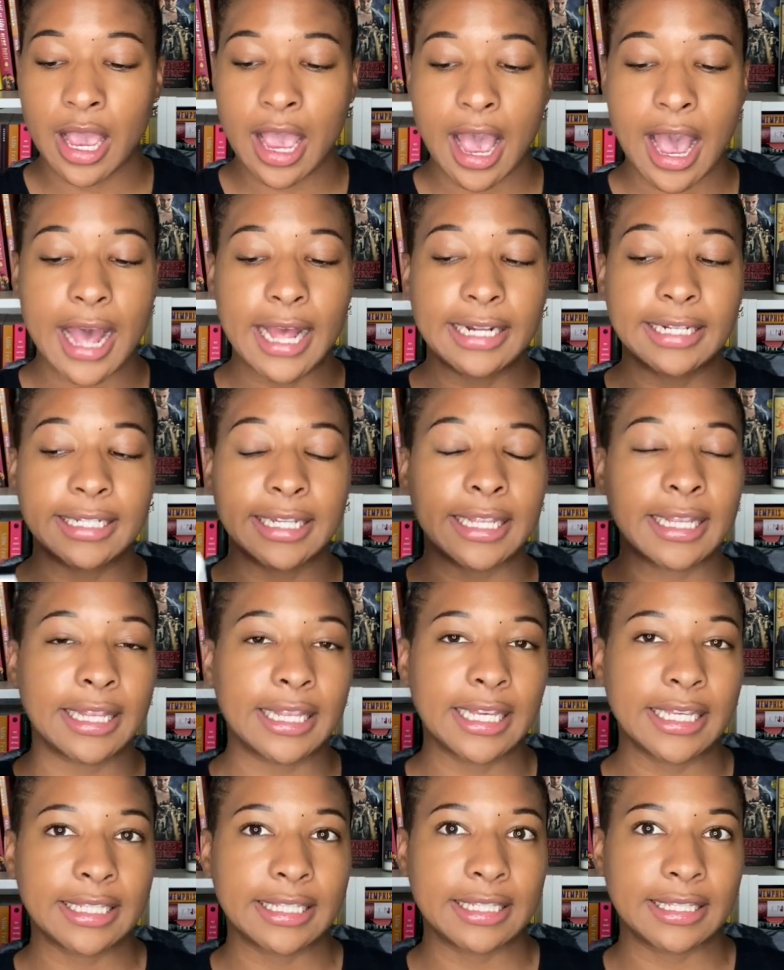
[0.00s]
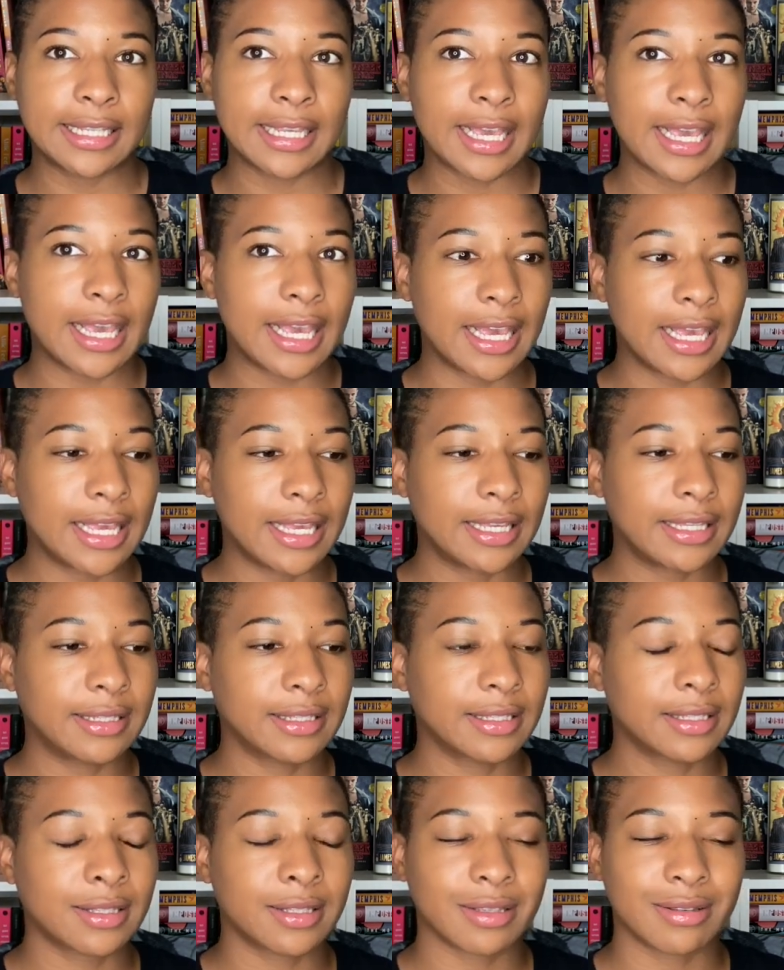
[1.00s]
And this
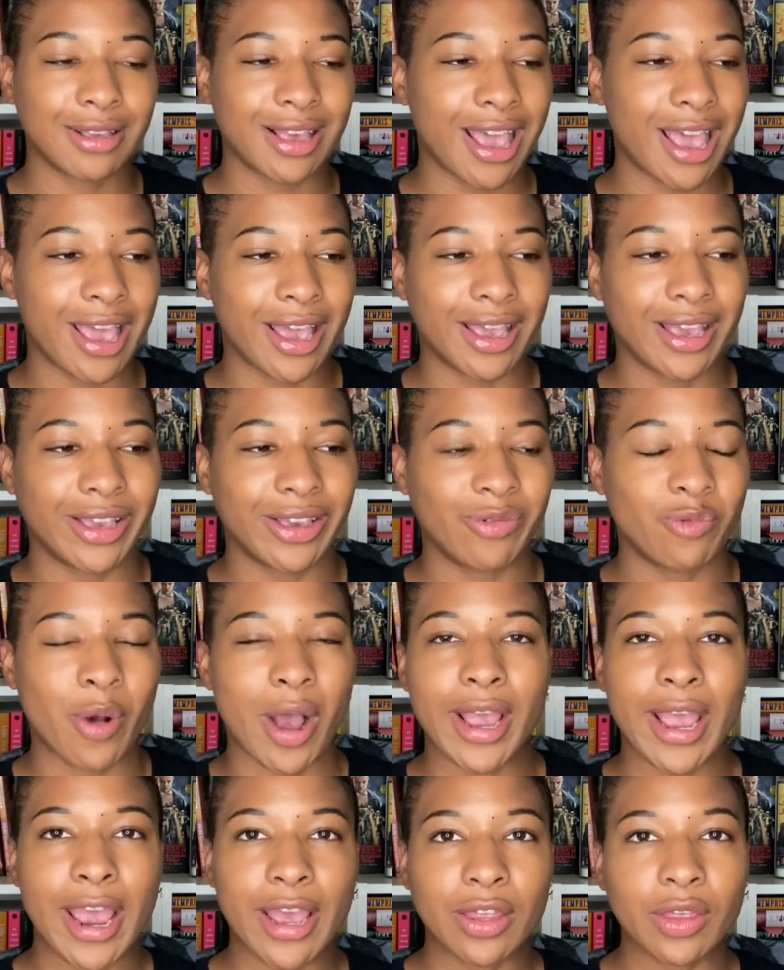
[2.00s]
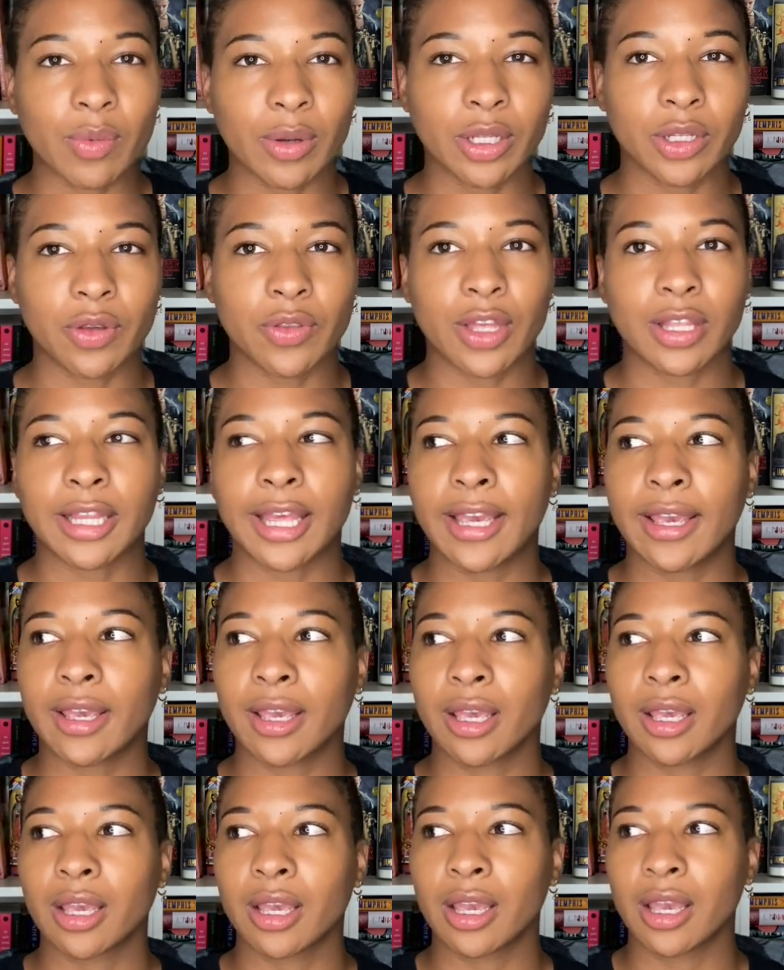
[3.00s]
is a YA thriller that, like,
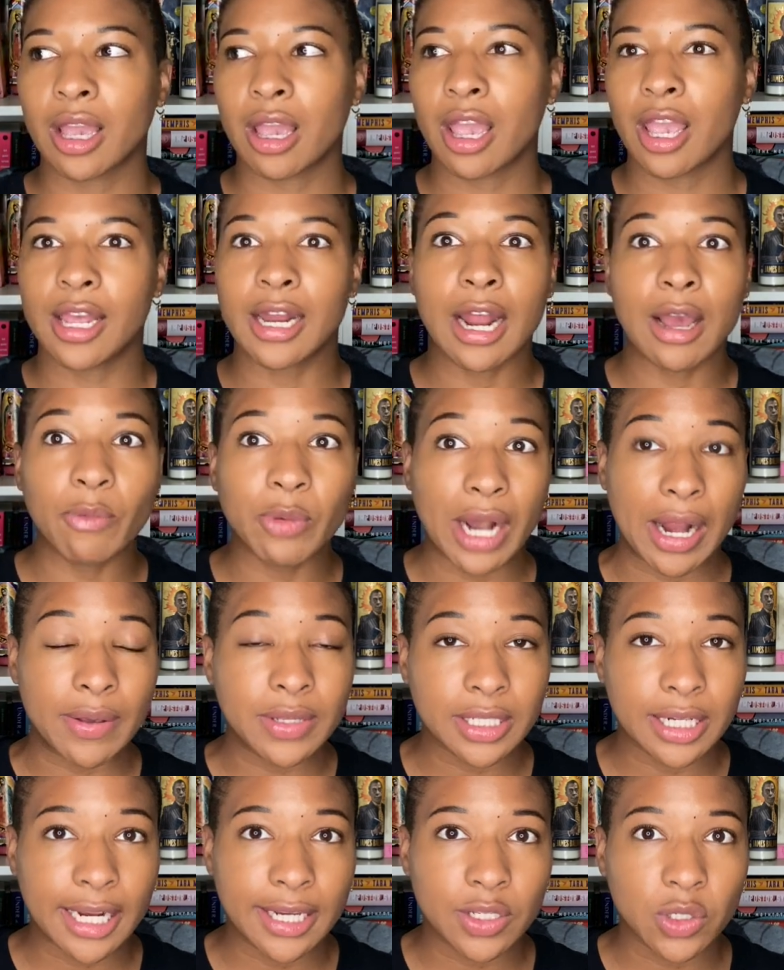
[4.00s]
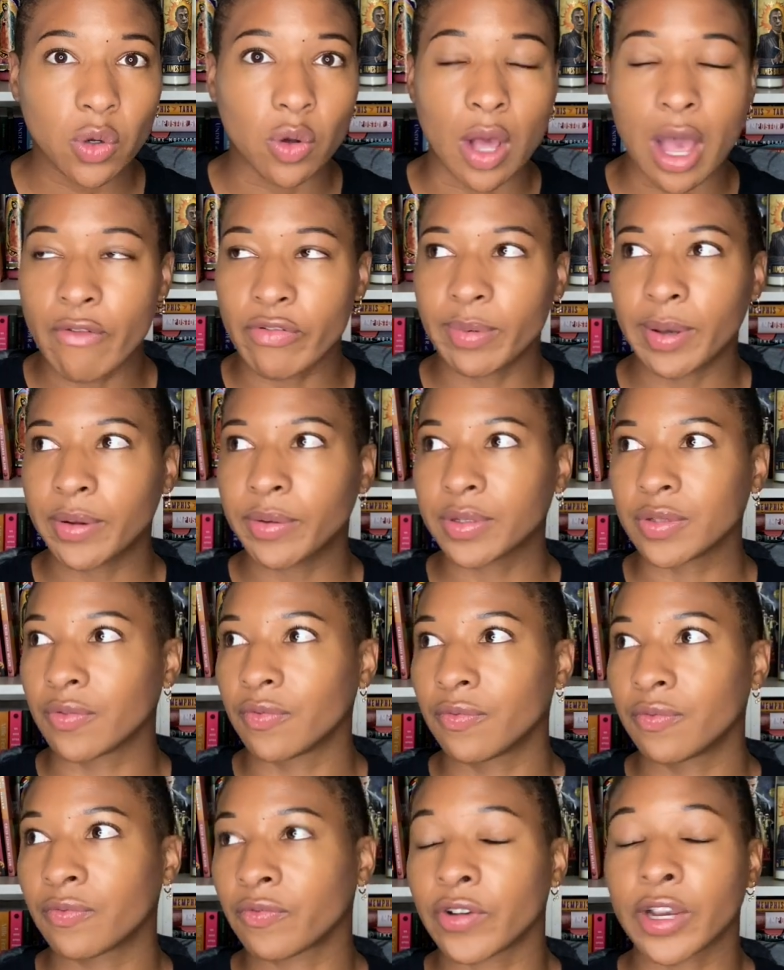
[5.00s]
when I was in high school, everybody was
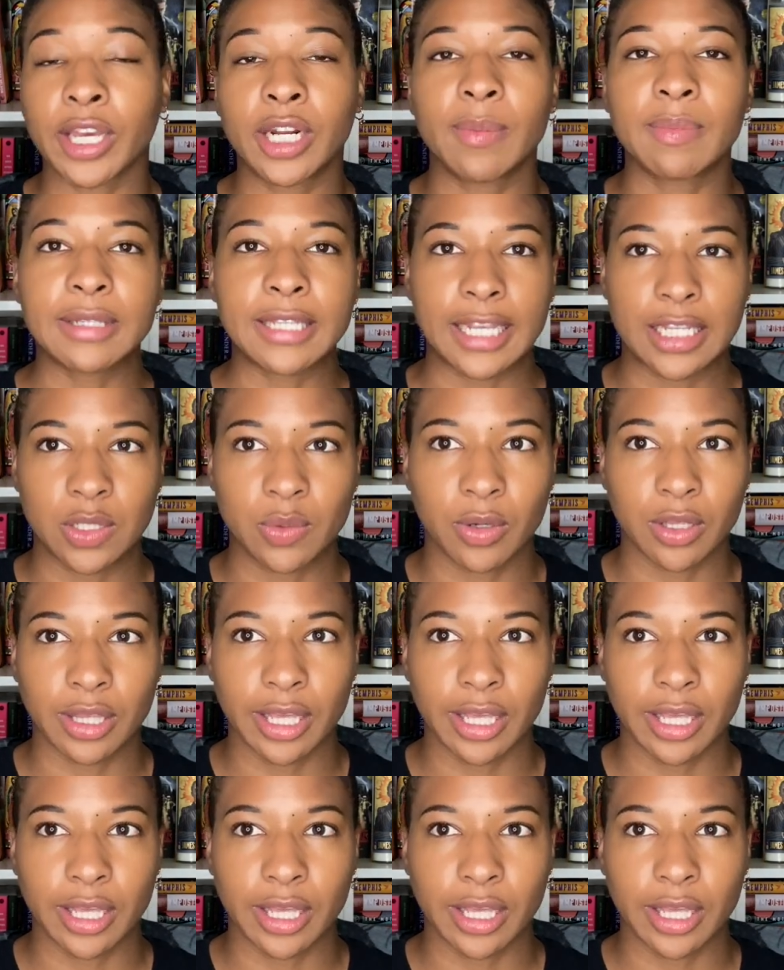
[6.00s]
freaking obsessed with,